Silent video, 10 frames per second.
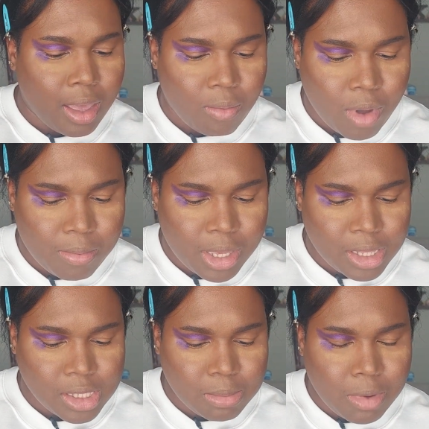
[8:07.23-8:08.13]
And while I'm
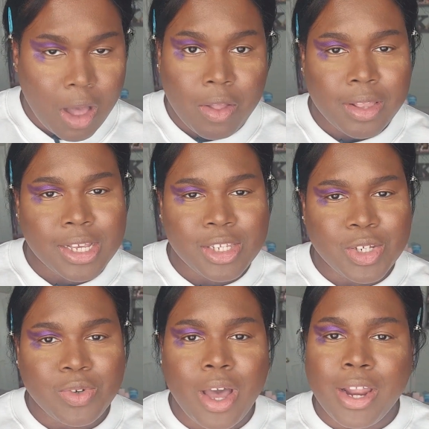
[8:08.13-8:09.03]
getting some color, let's
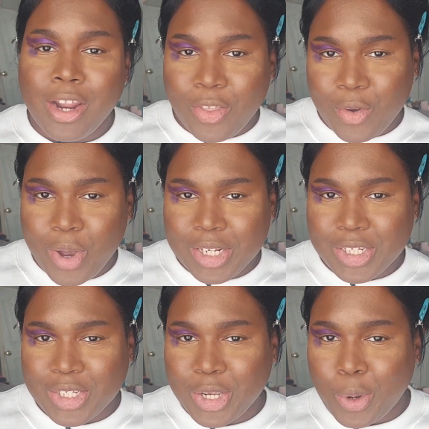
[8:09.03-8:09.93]
do another
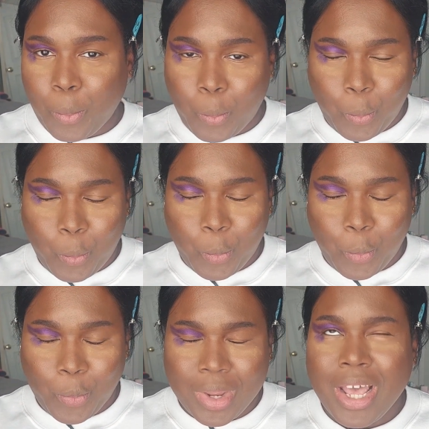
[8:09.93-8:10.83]
question.
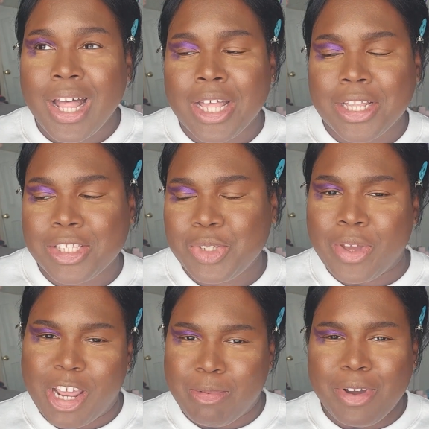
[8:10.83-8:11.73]
Let's do
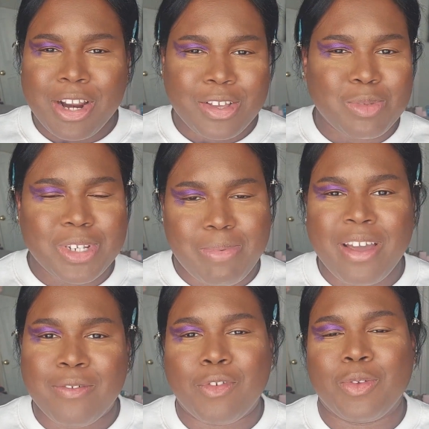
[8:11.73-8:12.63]
an anime. We're gonna go switch
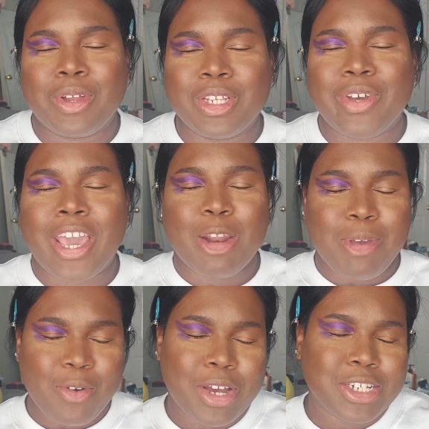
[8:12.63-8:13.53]
back and forth. We're gonna do an
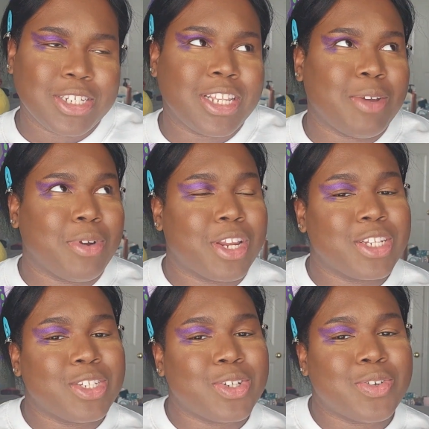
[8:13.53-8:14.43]
anime question and then we're
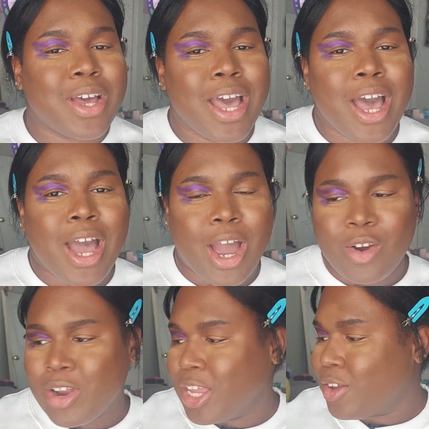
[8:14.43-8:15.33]
gonna do
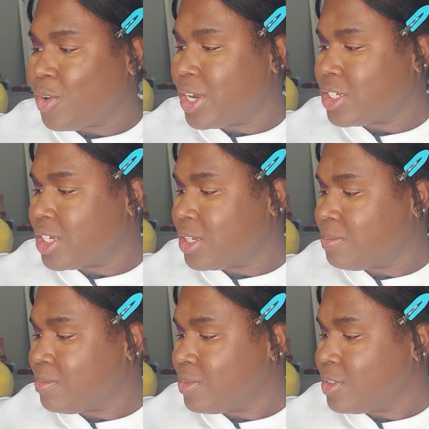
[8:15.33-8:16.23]
a regular question.
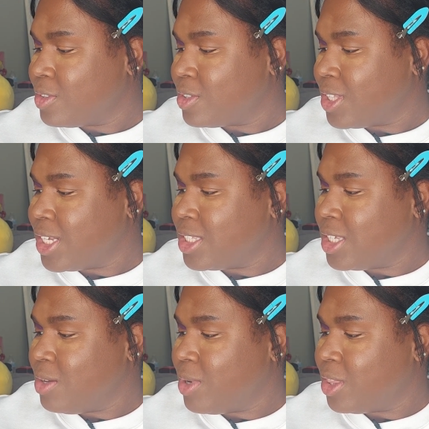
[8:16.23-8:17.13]
So let's
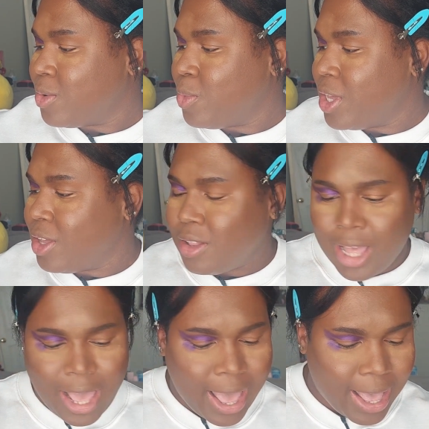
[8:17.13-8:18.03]
see what the wheel
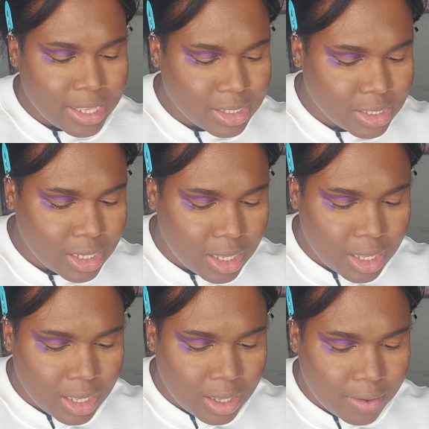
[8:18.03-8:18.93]
has
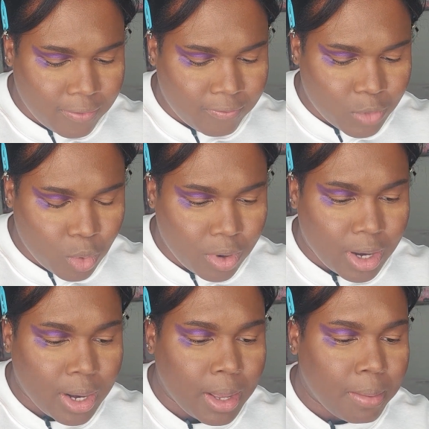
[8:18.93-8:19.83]

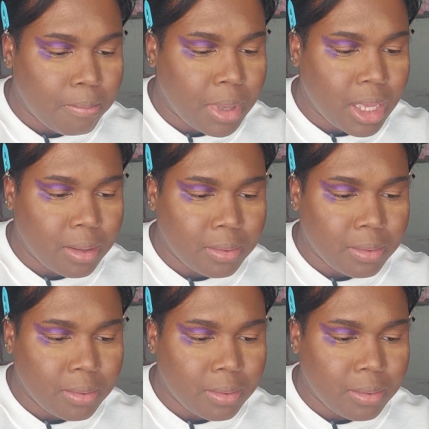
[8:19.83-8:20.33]
for me.